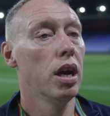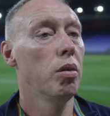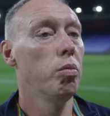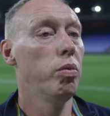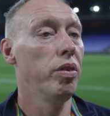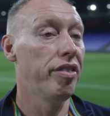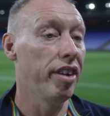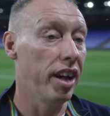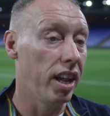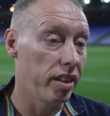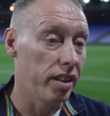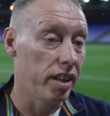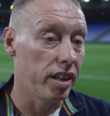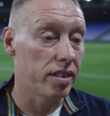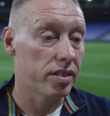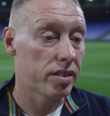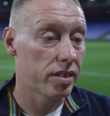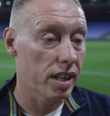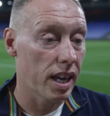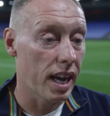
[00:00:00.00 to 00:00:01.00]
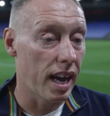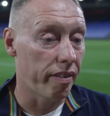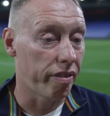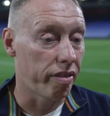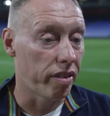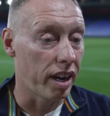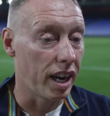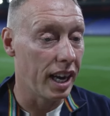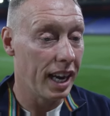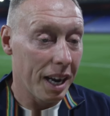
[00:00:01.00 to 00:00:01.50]
We felt that
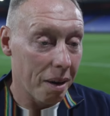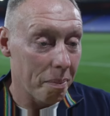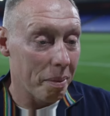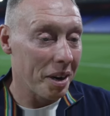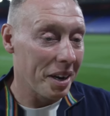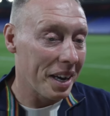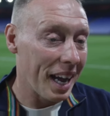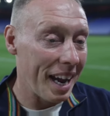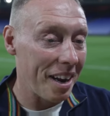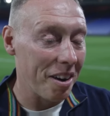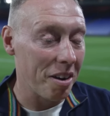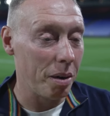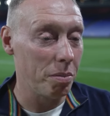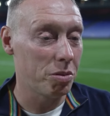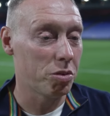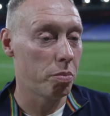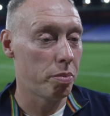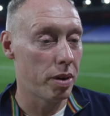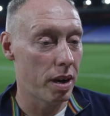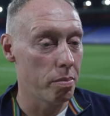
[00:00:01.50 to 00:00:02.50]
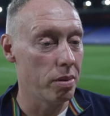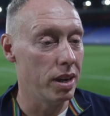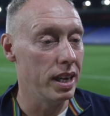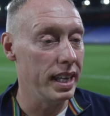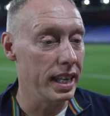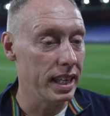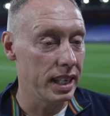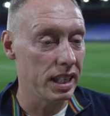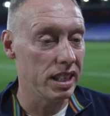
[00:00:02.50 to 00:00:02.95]
after a little bit of getting grips of Premier League,